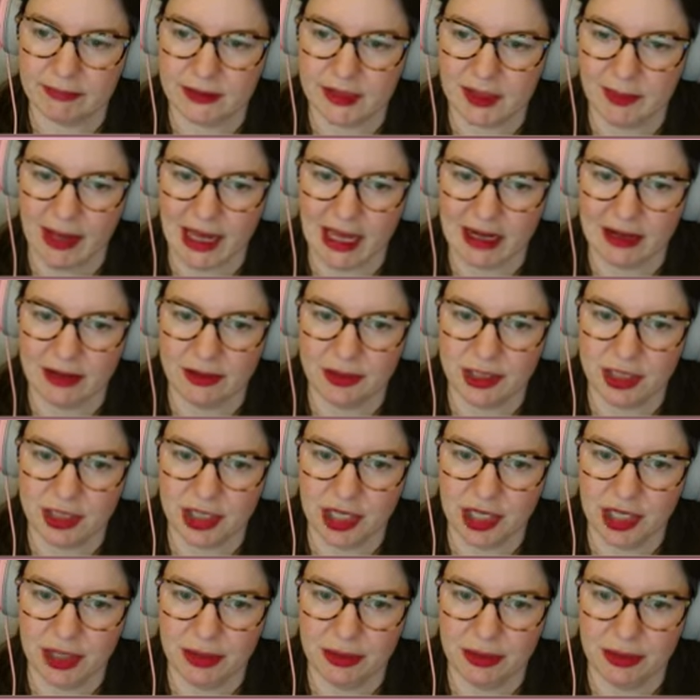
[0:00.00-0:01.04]
panels are
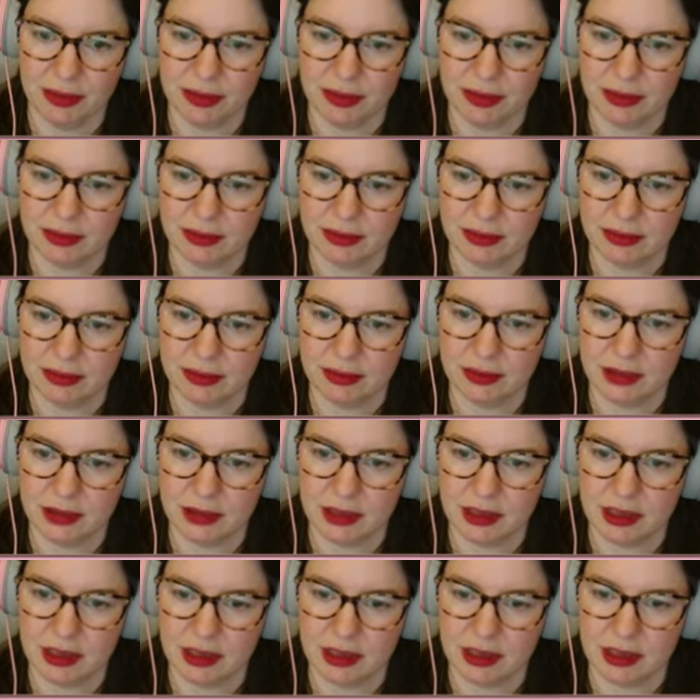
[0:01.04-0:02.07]
new.
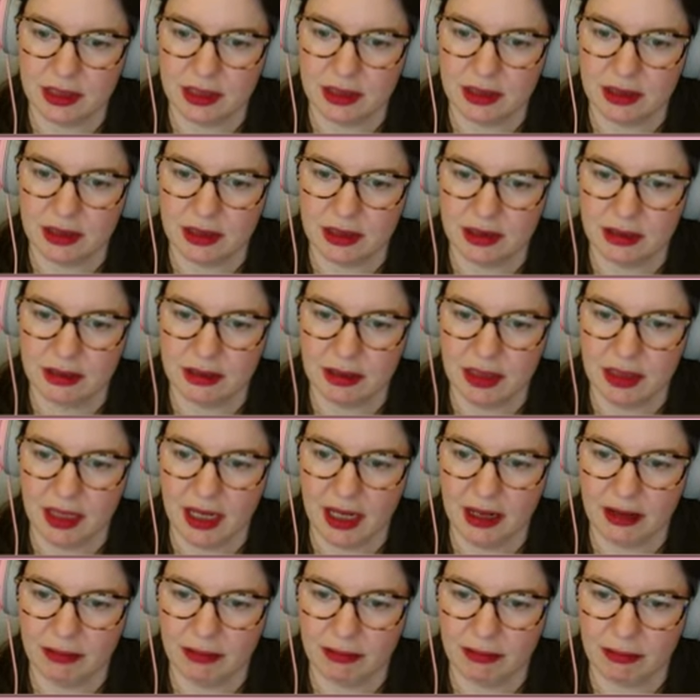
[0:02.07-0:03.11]
Yeah.